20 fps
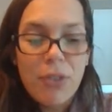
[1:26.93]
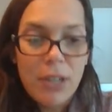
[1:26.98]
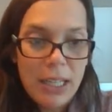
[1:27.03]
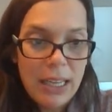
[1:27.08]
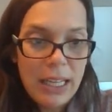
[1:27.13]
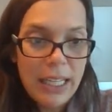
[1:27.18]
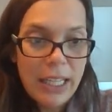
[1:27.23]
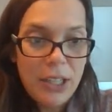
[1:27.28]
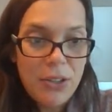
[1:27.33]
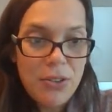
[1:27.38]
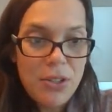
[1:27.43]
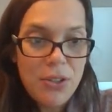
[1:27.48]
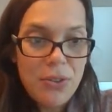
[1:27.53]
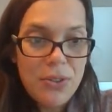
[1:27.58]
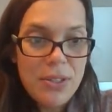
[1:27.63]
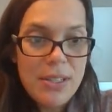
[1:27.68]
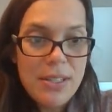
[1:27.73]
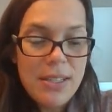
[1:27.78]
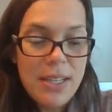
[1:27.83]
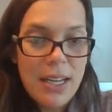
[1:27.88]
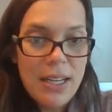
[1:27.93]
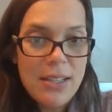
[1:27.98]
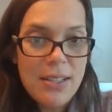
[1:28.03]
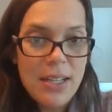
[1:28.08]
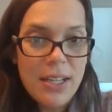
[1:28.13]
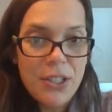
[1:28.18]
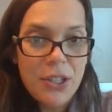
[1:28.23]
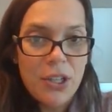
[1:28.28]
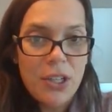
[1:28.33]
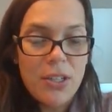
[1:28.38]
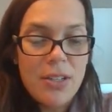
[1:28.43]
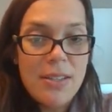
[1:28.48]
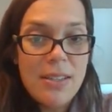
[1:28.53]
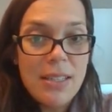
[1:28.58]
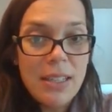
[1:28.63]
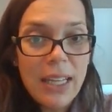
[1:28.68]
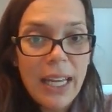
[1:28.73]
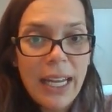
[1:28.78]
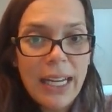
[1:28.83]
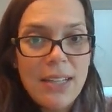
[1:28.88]
what I'd like you to do instead is on your
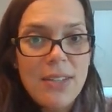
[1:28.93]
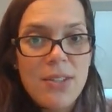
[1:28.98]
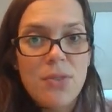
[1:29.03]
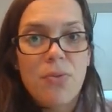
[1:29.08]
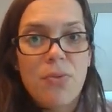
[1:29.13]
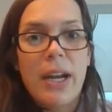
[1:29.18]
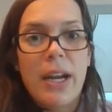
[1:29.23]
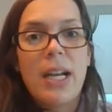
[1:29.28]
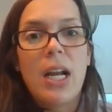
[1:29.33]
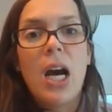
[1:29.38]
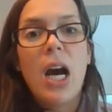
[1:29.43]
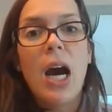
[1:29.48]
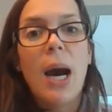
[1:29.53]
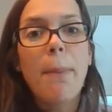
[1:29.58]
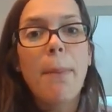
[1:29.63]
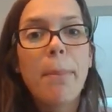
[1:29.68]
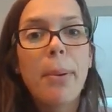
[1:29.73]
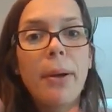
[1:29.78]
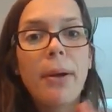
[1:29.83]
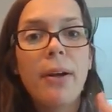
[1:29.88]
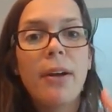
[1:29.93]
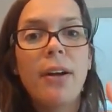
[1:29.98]
slates, write up